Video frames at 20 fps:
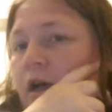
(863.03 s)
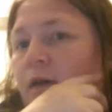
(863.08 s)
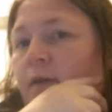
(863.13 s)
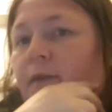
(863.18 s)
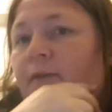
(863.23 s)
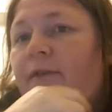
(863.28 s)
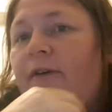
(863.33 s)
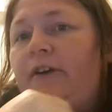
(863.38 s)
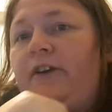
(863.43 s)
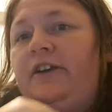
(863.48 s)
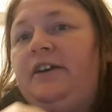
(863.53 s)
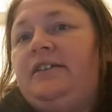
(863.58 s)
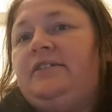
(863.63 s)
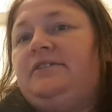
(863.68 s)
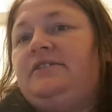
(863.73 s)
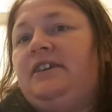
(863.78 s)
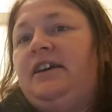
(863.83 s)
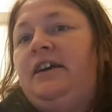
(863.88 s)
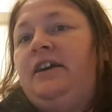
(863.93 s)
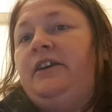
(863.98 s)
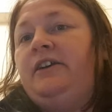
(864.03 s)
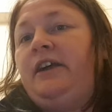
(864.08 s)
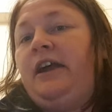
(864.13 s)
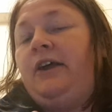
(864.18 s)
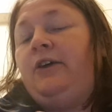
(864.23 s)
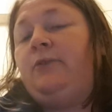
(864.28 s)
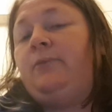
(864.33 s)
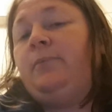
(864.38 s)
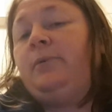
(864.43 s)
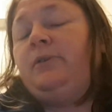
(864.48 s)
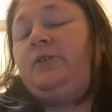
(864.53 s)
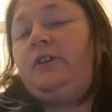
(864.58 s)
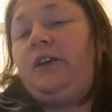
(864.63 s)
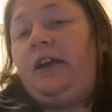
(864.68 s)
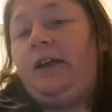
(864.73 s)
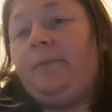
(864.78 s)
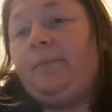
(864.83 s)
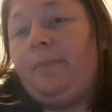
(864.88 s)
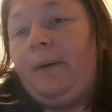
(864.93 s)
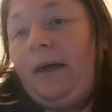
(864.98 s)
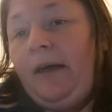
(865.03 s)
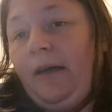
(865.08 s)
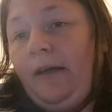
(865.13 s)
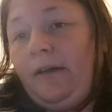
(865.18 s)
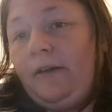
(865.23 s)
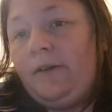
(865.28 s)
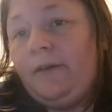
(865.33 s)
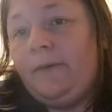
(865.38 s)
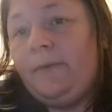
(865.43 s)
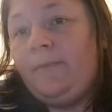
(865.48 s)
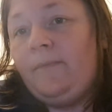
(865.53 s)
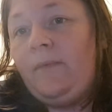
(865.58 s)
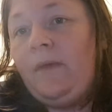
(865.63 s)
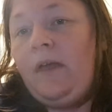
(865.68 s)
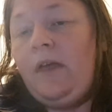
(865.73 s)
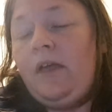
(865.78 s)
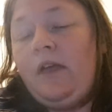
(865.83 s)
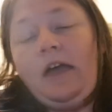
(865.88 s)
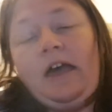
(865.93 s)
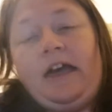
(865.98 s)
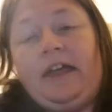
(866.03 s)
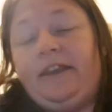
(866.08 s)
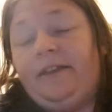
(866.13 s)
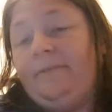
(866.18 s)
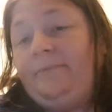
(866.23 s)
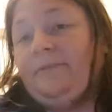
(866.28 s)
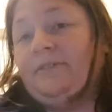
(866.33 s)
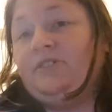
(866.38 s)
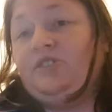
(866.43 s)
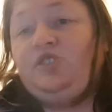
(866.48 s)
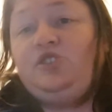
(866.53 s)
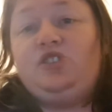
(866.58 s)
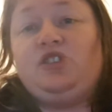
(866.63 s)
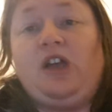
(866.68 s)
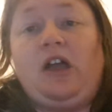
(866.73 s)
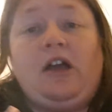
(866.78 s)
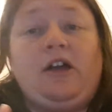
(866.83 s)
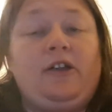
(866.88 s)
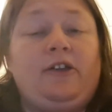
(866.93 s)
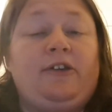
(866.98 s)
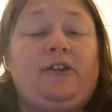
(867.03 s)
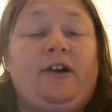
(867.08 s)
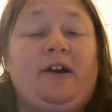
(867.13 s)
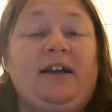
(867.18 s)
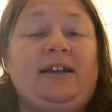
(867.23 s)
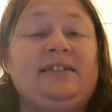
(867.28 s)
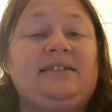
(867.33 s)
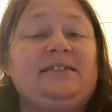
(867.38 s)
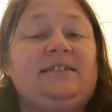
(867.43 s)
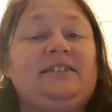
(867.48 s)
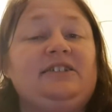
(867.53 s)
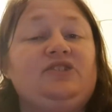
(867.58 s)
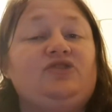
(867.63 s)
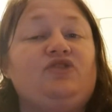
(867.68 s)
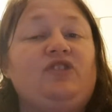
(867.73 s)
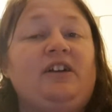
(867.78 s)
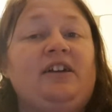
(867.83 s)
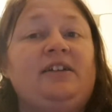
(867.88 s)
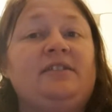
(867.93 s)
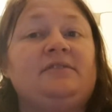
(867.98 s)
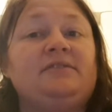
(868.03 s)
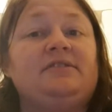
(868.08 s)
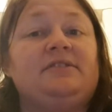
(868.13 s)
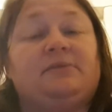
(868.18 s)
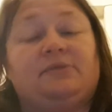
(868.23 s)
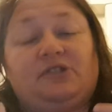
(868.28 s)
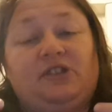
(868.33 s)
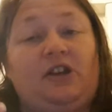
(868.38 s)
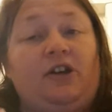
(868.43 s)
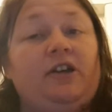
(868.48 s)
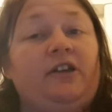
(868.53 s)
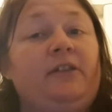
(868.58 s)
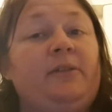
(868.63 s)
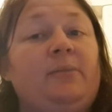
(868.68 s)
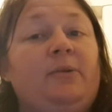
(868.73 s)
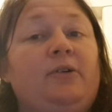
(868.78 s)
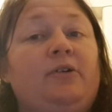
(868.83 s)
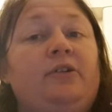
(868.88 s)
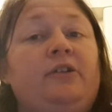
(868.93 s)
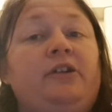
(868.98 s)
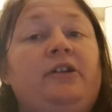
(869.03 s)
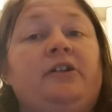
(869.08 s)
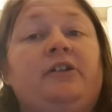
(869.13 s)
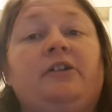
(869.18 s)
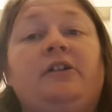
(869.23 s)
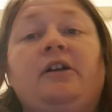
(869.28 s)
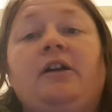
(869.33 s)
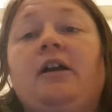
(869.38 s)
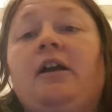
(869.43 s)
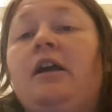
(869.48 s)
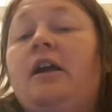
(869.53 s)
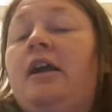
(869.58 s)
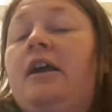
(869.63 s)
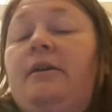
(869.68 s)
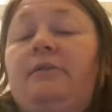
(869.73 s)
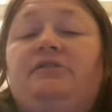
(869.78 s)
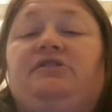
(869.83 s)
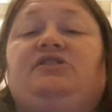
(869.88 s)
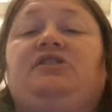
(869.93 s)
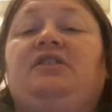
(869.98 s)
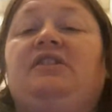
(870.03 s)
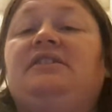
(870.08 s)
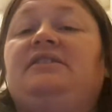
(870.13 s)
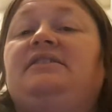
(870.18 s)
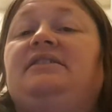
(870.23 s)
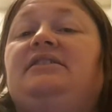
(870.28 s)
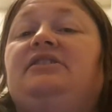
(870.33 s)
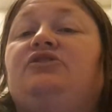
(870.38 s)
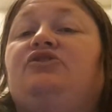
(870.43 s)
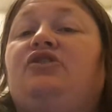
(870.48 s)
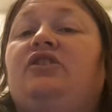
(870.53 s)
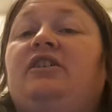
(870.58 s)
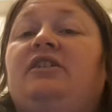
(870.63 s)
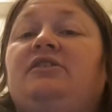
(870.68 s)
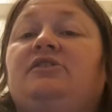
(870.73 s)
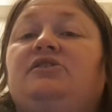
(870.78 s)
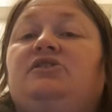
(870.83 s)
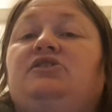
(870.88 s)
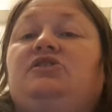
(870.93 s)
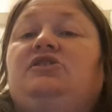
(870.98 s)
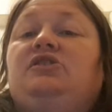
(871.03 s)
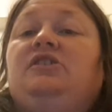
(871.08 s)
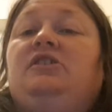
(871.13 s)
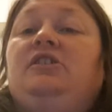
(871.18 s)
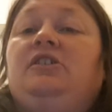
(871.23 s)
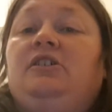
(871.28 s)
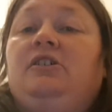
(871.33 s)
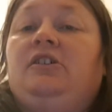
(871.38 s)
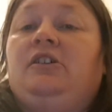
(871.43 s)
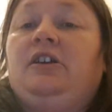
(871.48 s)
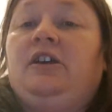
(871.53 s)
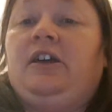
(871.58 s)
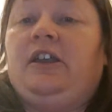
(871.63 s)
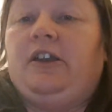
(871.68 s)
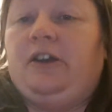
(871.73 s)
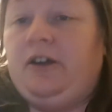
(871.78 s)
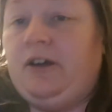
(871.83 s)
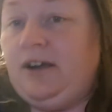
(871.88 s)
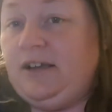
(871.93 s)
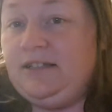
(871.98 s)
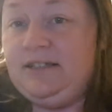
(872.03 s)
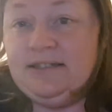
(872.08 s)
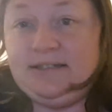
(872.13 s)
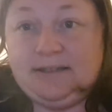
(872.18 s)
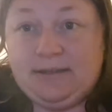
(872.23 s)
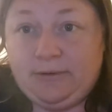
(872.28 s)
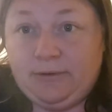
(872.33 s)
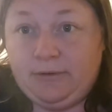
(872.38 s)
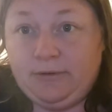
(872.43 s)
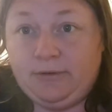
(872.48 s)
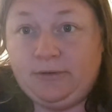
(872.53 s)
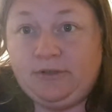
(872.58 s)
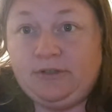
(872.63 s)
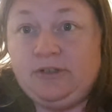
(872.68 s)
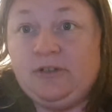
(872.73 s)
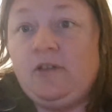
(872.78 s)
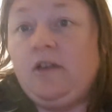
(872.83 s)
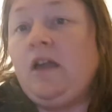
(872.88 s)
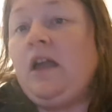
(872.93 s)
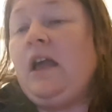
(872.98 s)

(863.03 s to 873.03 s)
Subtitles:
The very next day, Albert came back, and he was nicely dressed. It was early in the morning. It was nicely dressed, in a nice suit,